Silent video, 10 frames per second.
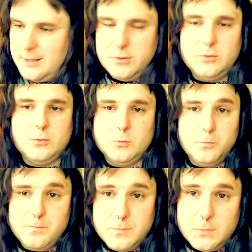don't
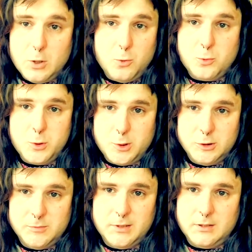know
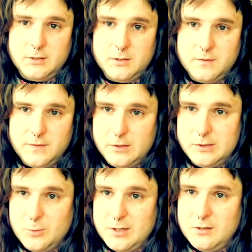German
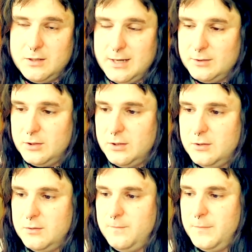very well at
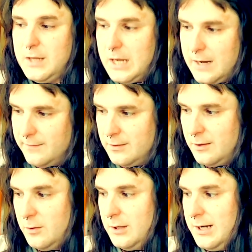all, even
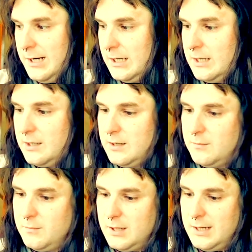though like
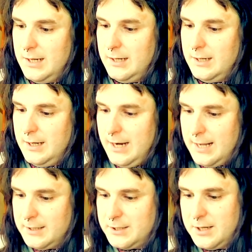my
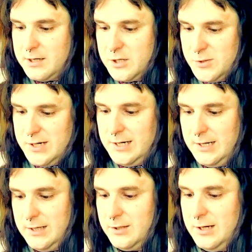ancestry
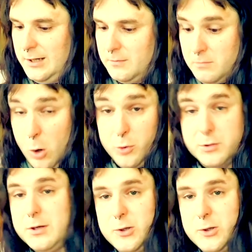is like mostly